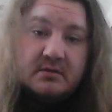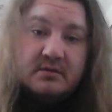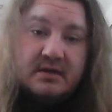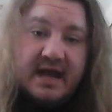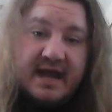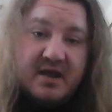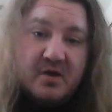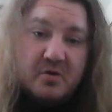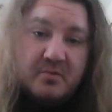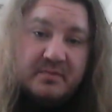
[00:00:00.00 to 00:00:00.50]

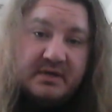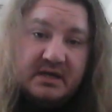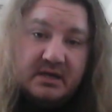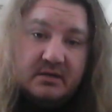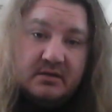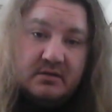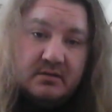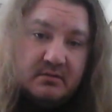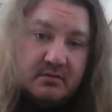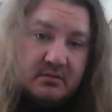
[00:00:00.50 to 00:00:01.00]

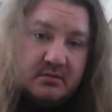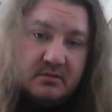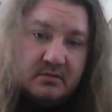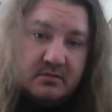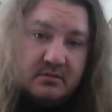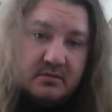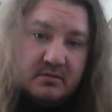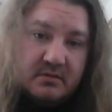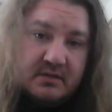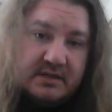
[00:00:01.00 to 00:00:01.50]
Naomi
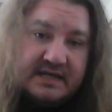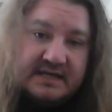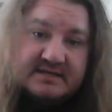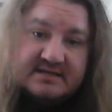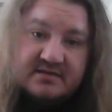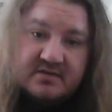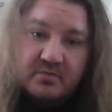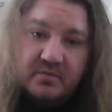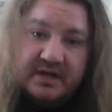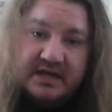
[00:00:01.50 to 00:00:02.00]
gets
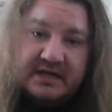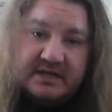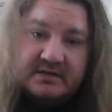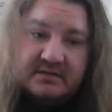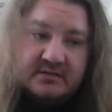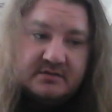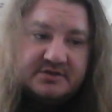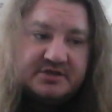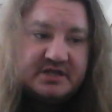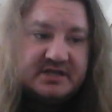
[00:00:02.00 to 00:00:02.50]
the
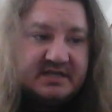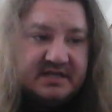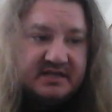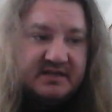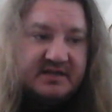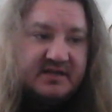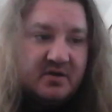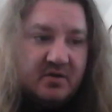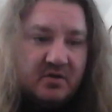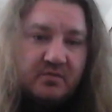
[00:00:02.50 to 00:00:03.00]
win. She did
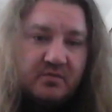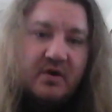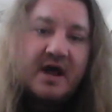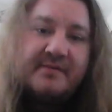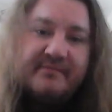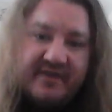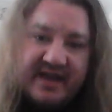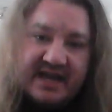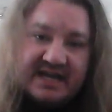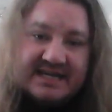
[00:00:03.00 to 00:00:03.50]
the old
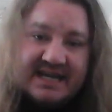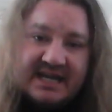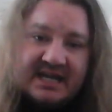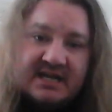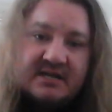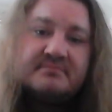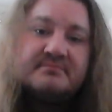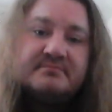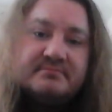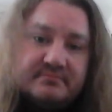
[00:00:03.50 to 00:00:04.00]
Rob Van
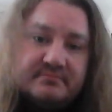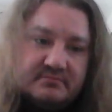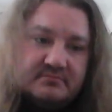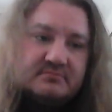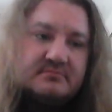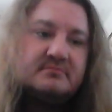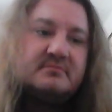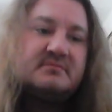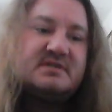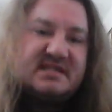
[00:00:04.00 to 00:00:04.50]
Dam
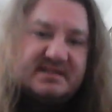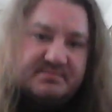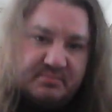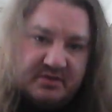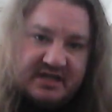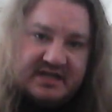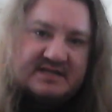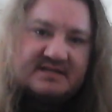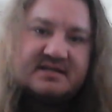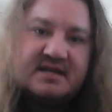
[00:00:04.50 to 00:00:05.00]

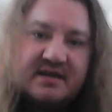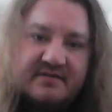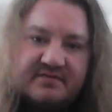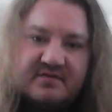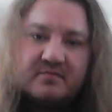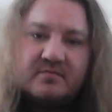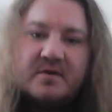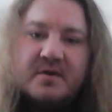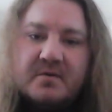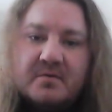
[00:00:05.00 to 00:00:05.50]
splits off
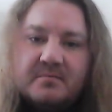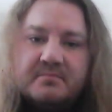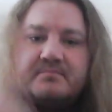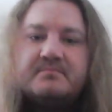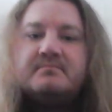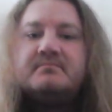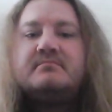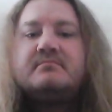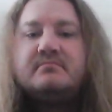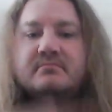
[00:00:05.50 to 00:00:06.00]
the rope
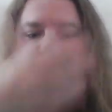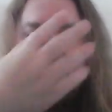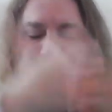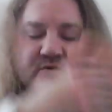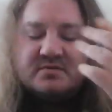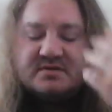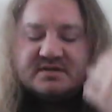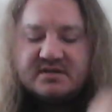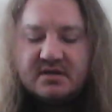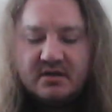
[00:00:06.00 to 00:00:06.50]

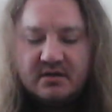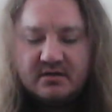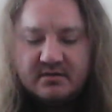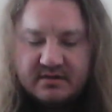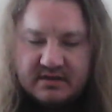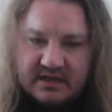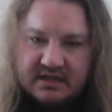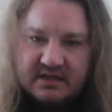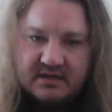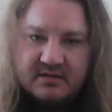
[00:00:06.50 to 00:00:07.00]
moonsault
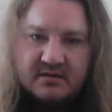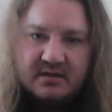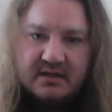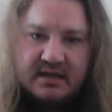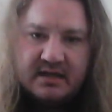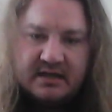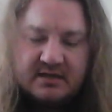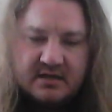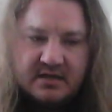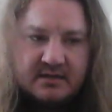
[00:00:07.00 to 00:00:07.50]
thing,
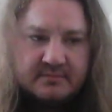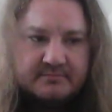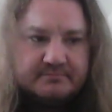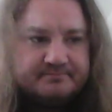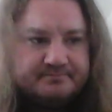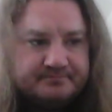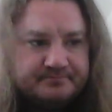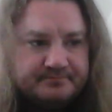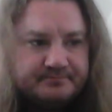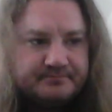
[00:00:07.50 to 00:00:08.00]

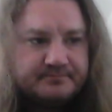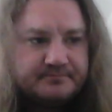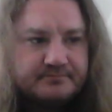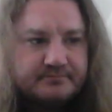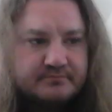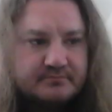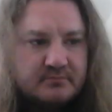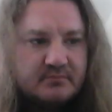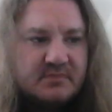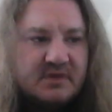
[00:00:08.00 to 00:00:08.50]
and
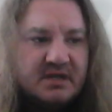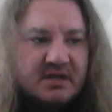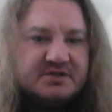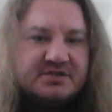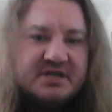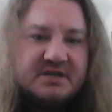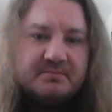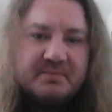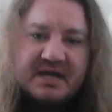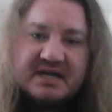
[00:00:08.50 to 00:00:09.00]

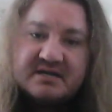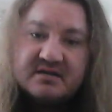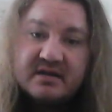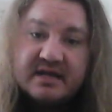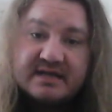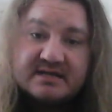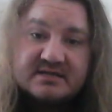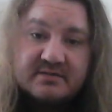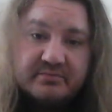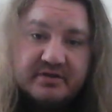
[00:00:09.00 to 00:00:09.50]
she pinned
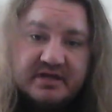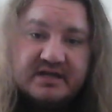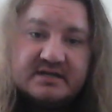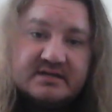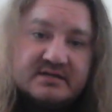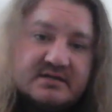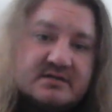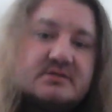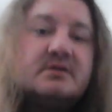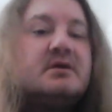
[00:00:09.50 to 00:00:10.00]
Alexa
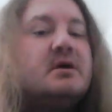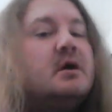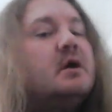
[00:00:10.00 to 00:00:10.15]
Bliss.